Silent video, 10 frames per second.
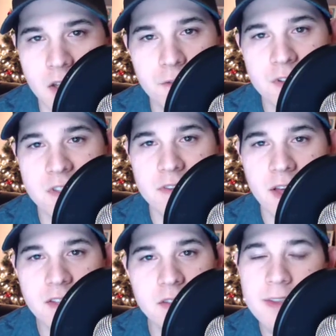If it's
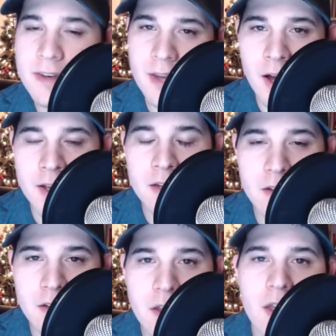less than 9,
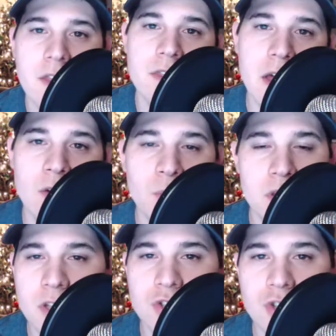then we
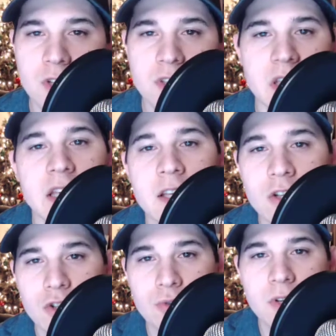can just
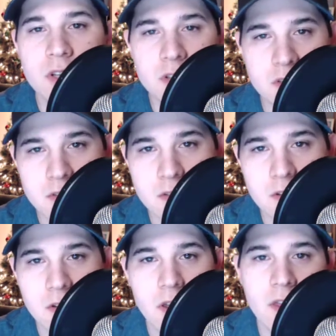increase
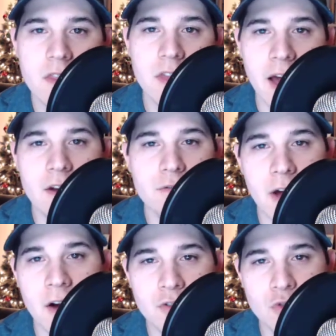that
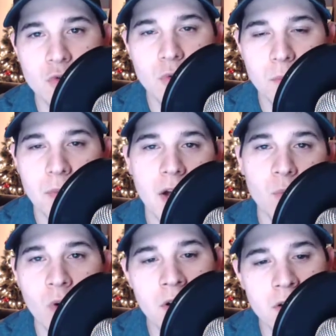value by
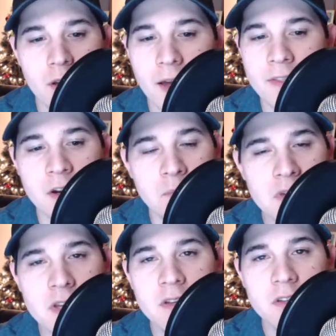1 and then
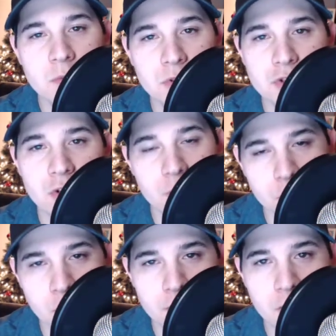immediately return
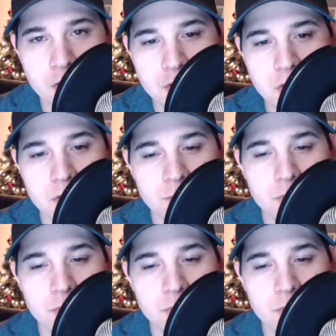from our function.